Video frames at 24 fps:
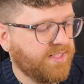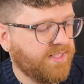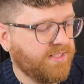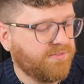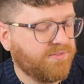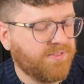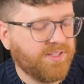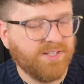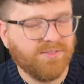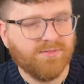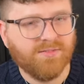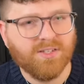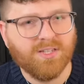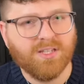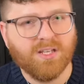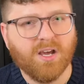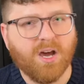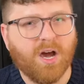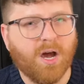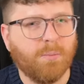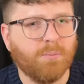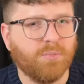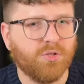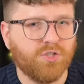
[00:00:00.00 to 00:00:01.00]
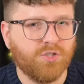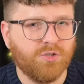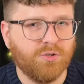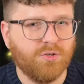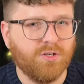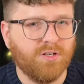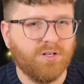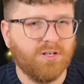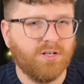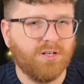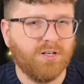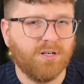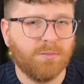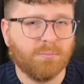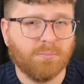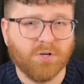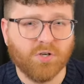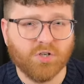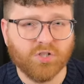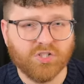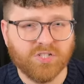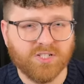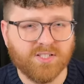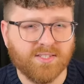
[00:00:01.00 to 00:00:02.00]
if given the opportunity to
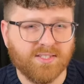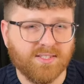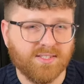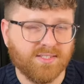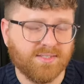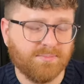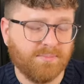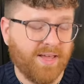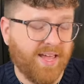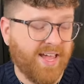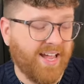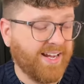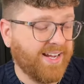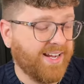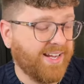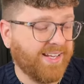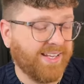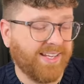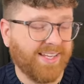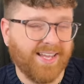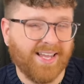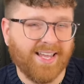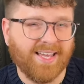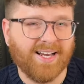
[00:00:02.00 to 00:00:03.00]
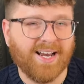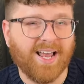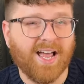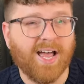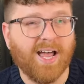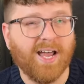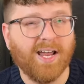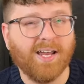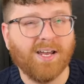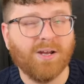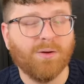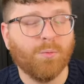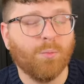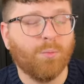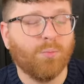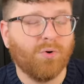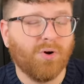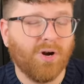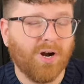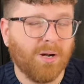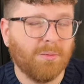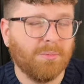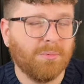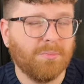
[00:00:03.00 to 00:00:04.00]
purchase this bag again, I
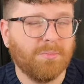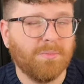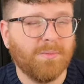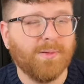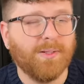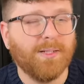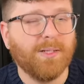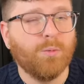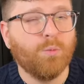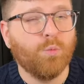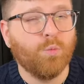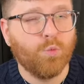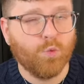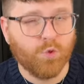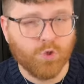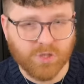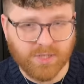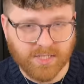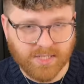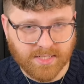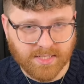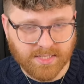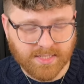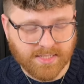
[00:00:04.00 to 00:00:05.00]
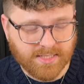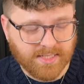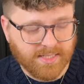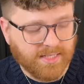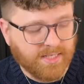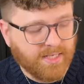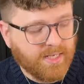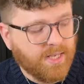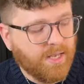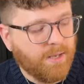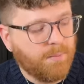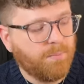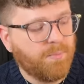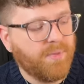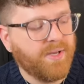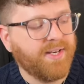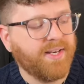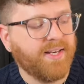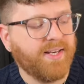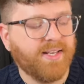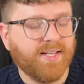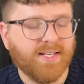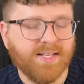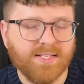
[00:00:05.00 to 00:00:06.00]
probably wouldn't, but
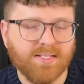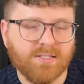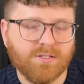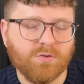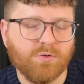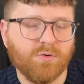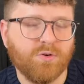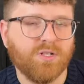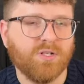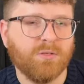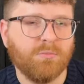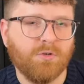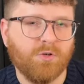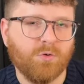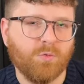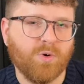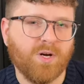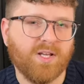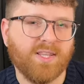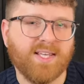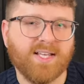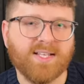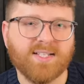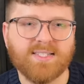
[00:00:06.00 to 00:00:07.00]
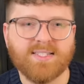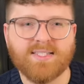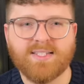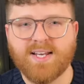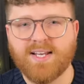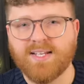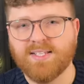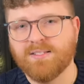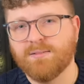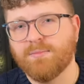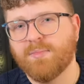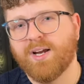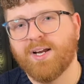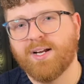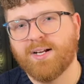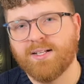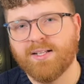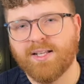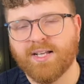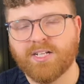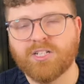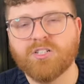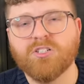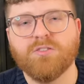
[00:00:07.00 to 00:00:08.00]
it is going to be one that stays in my
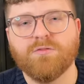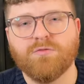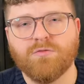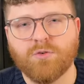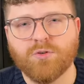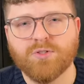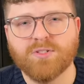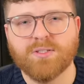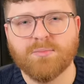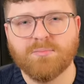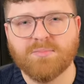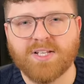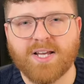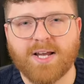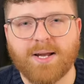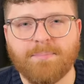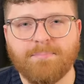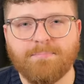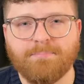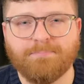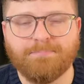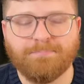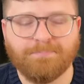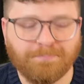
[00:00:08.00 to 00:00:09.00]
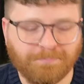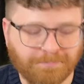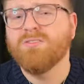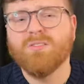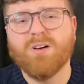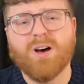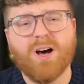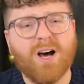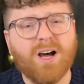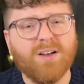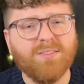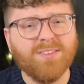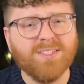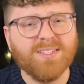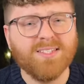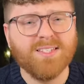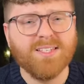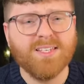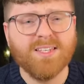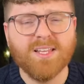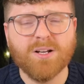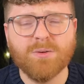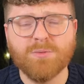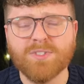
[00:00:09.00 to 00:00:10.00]
collection for some time. So
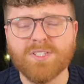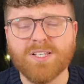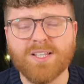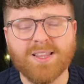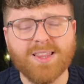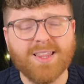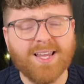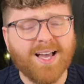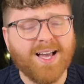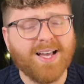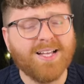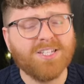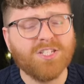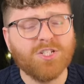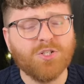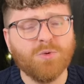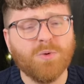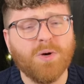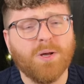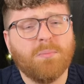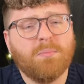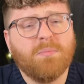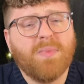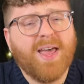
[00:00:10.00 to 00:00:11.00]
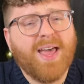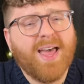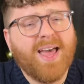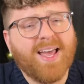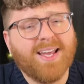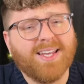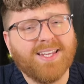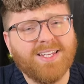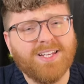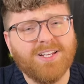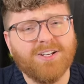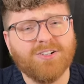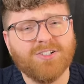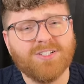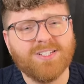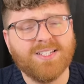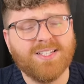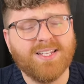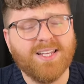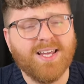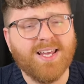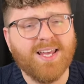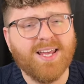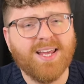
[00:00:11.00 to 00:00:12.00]
obviously there was a lot to unpack here
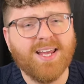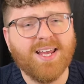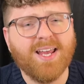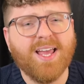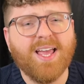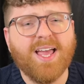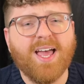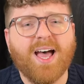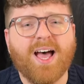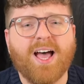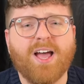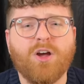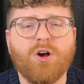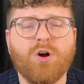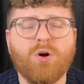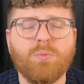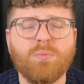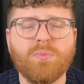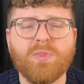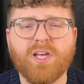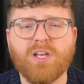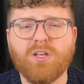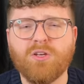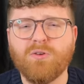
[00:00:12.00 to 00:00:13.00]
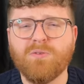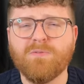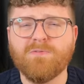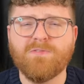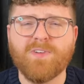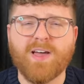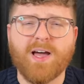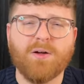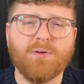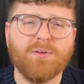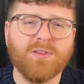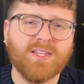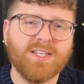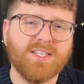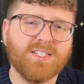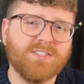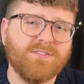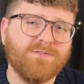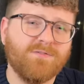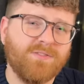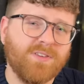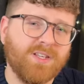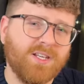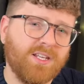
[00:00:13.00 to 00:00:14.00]
today. I hope that you found this
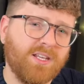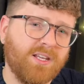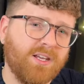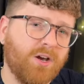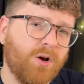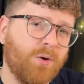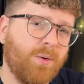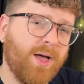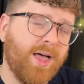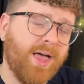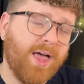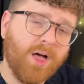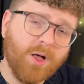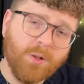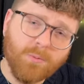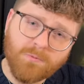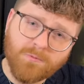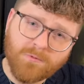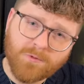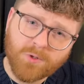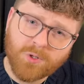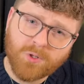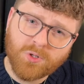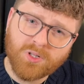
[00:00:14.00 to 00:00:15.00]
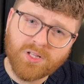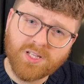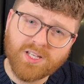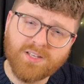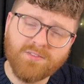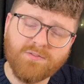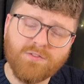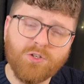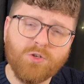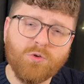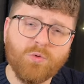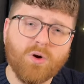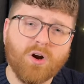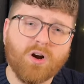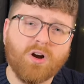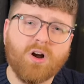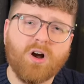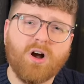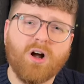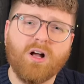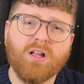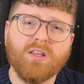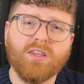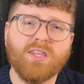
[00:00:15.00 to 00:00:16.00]
video helpful if you are
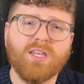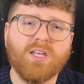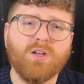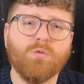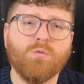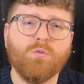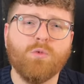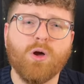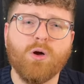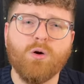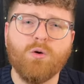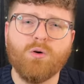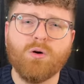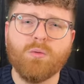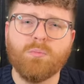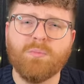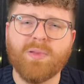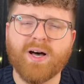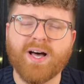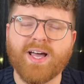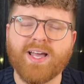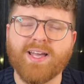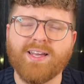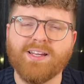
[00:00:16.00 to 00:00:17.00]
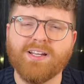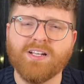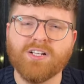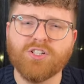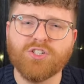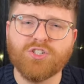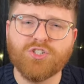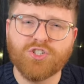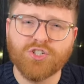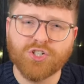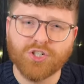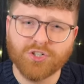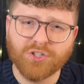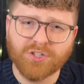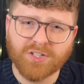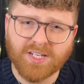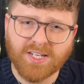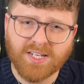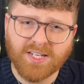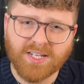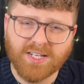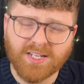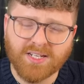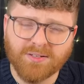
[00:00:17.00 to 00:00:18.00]
on the Rogue buying
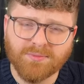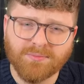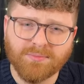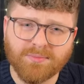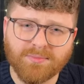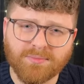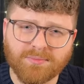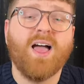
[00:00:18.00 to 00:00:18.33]
journey.